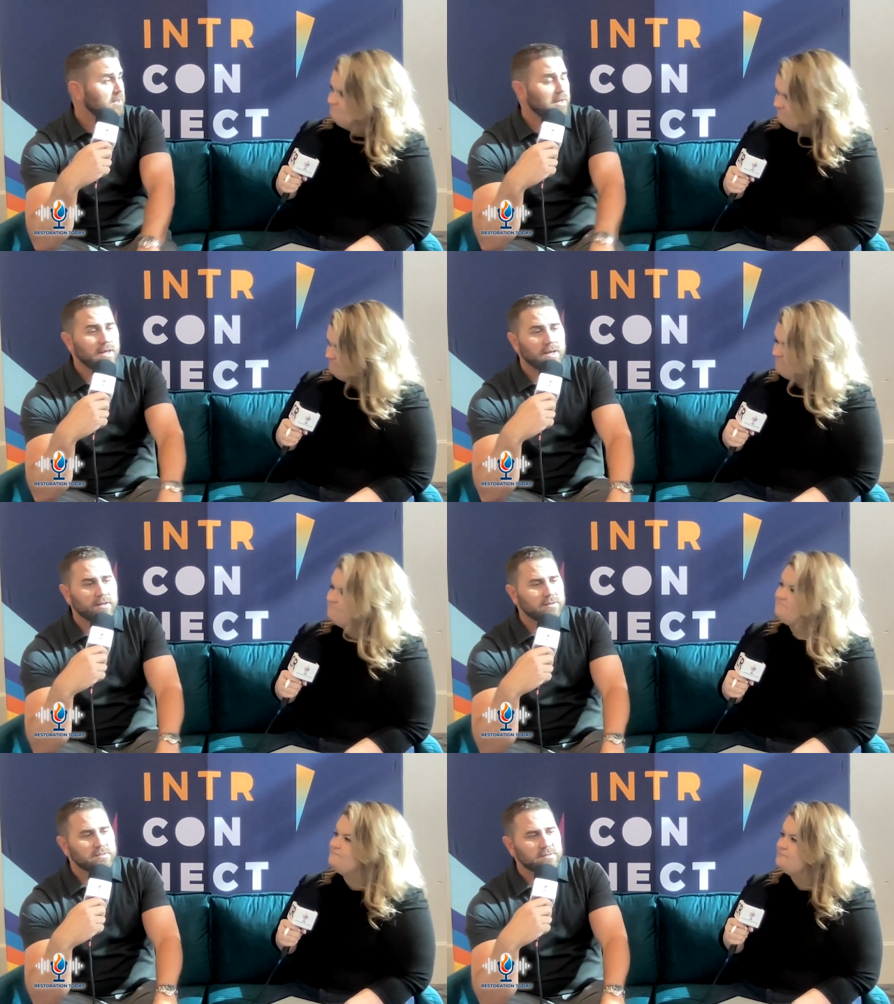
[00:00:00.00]

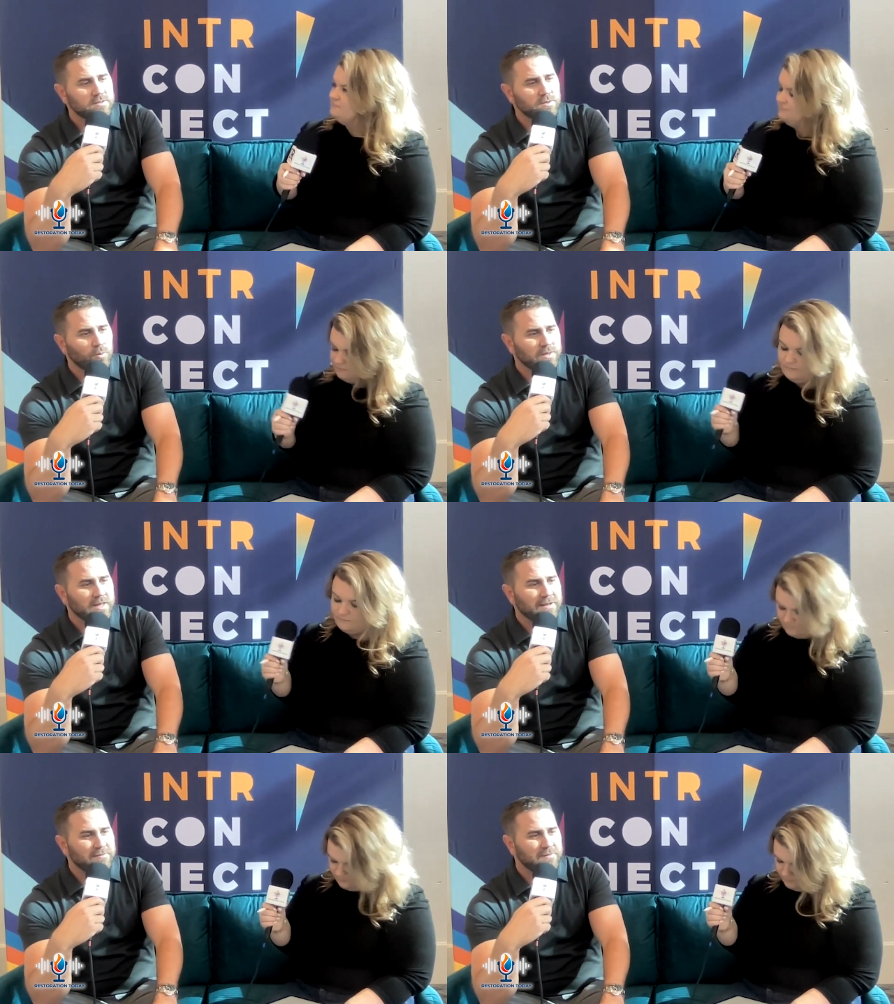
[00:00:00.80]
Speaker 1: And so with
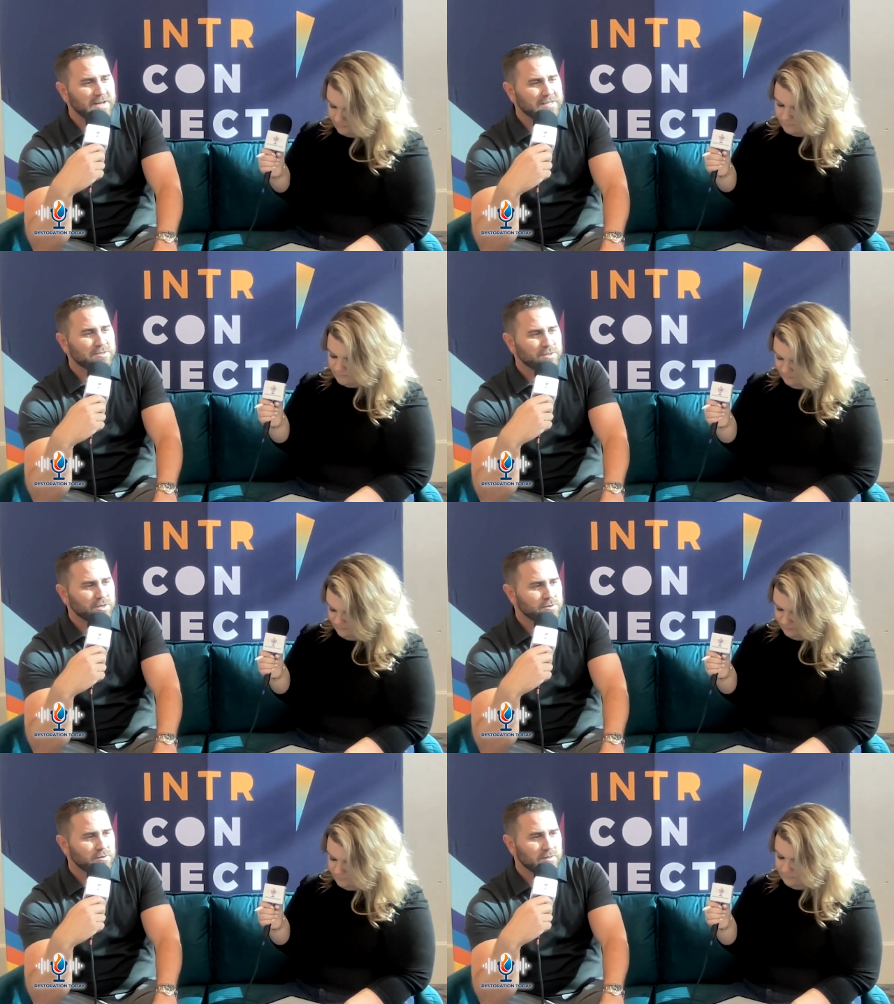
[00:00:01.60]
that faster
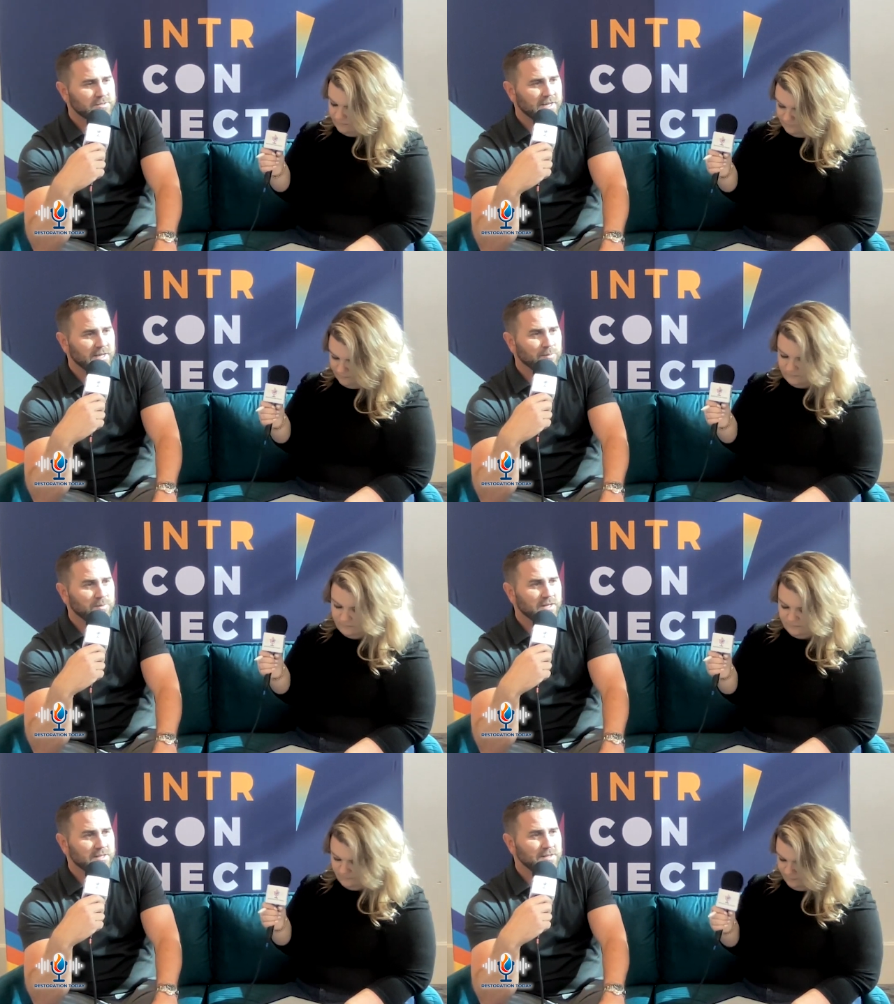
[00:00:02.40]
turnaround time
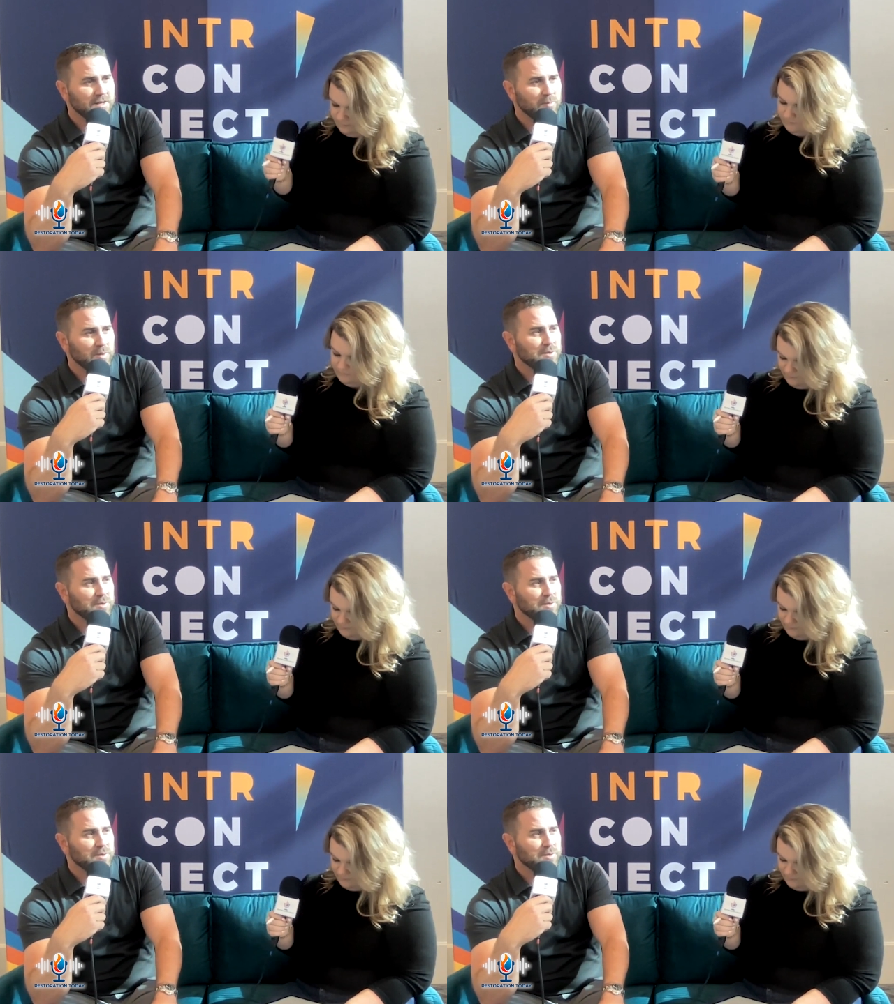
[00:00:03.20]
does come